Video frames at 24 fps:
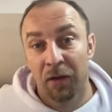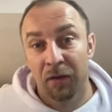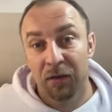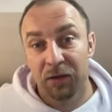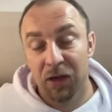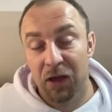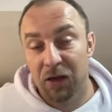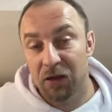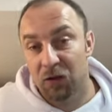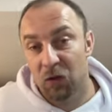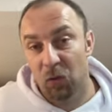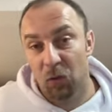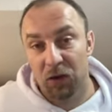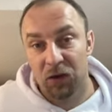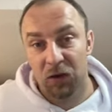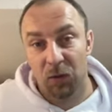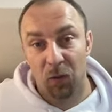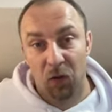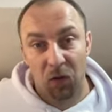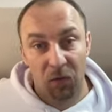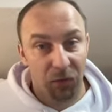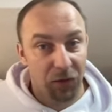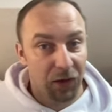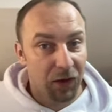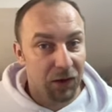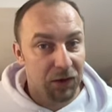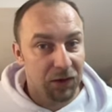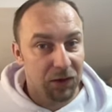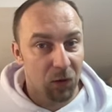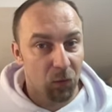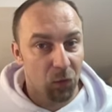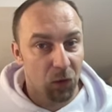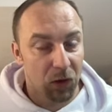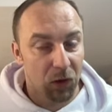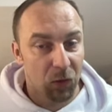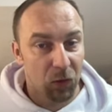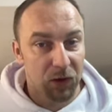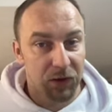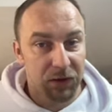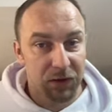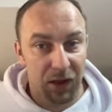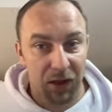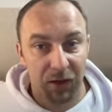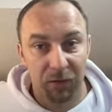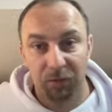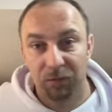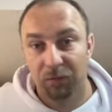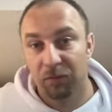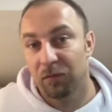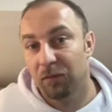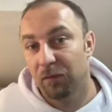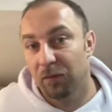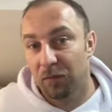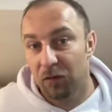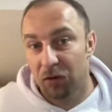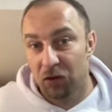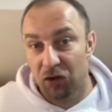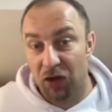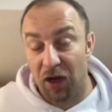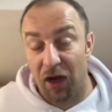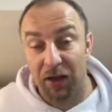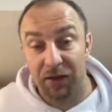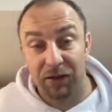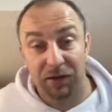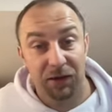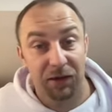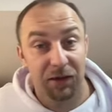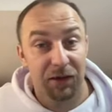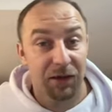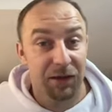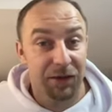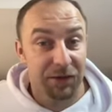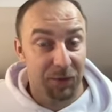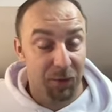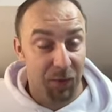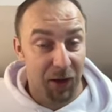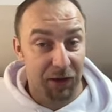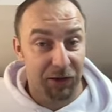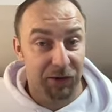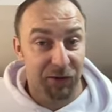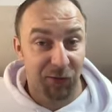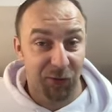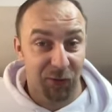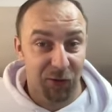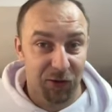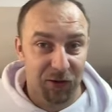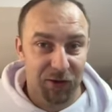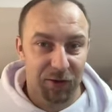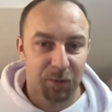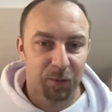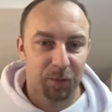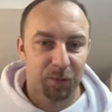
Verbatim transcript: See you soon with some more videos. And what do we say? Chess is the best, of course.